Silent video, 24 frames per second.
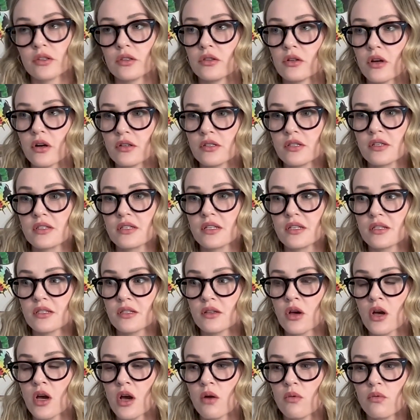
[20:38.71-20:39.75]
the
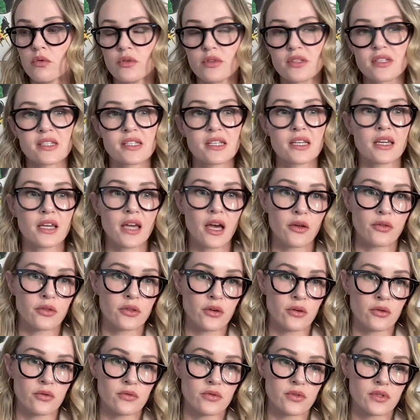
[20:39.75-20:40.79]
narcissist will seek out
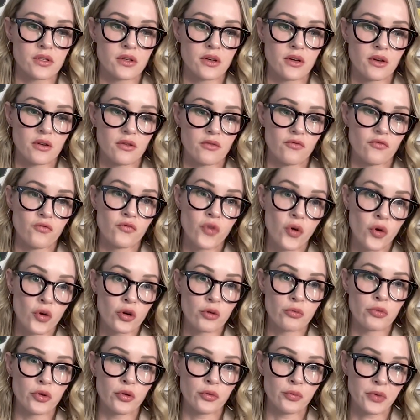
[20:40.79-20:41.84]
those
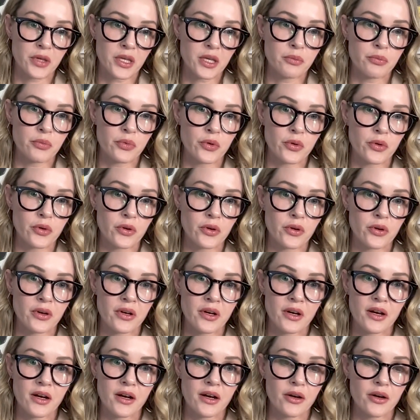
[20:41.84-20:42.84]
vulnerable people